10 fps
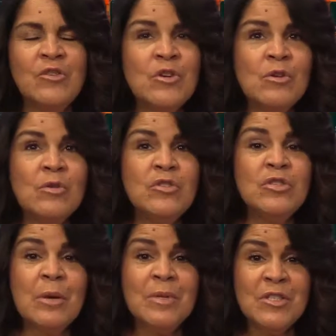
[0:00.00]
you can go to
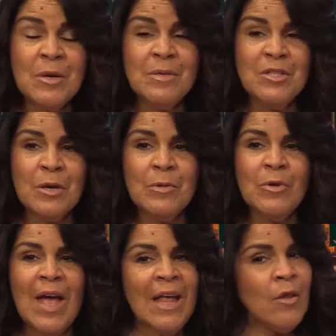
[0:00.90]

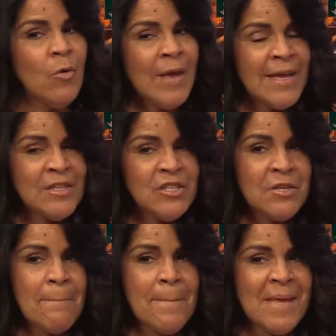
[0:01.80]

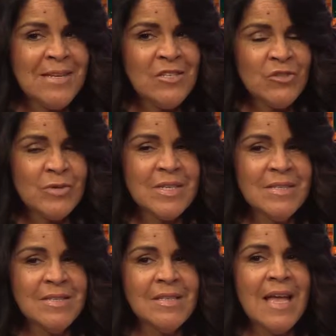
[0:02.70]

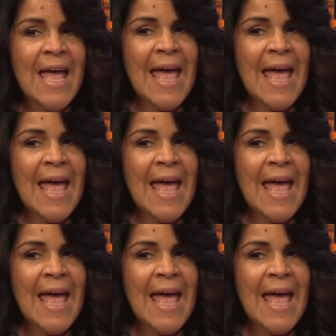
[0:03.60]
www.lohministries.com